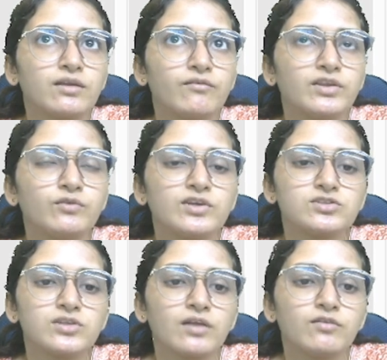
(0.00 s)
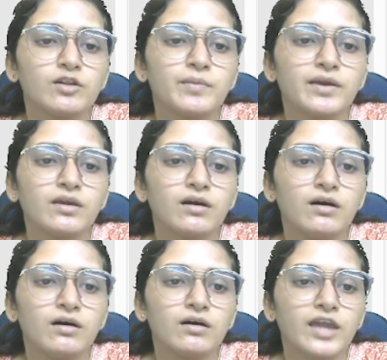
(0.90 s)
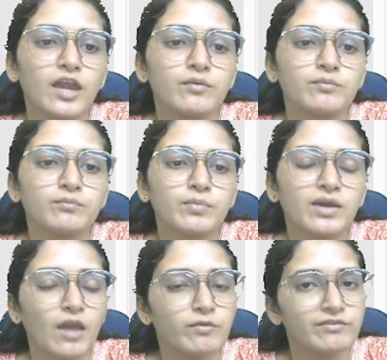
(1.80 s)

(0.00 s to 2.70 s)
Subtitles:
in which there will be pKb